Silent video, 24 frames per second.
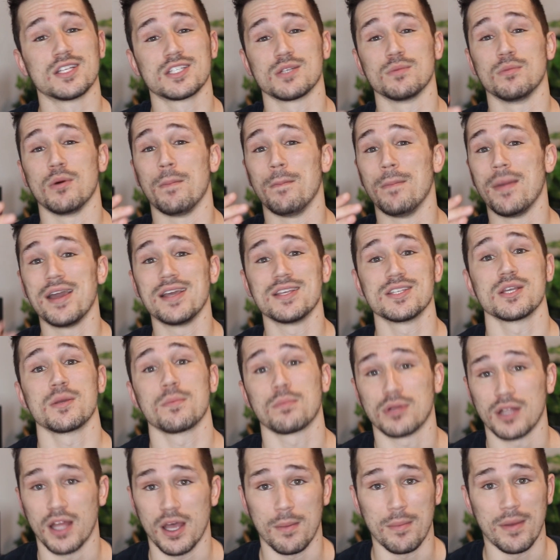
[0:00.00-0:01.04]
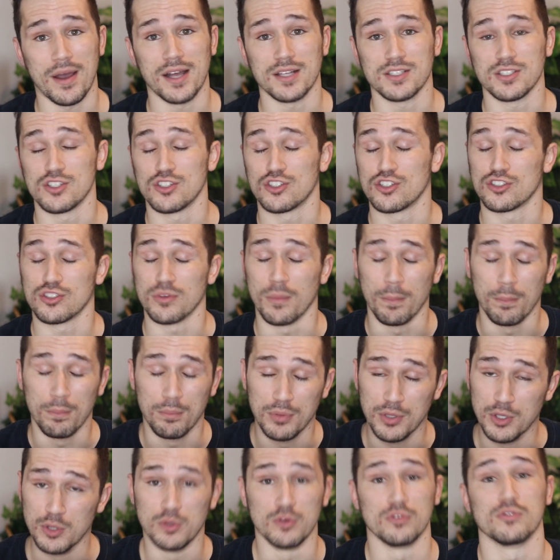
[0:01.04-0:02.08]
Some amazing playmats and just some
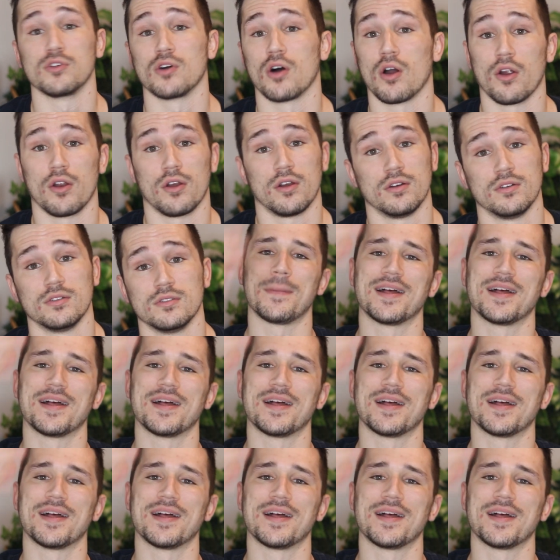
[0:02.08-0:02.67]
beautiful art.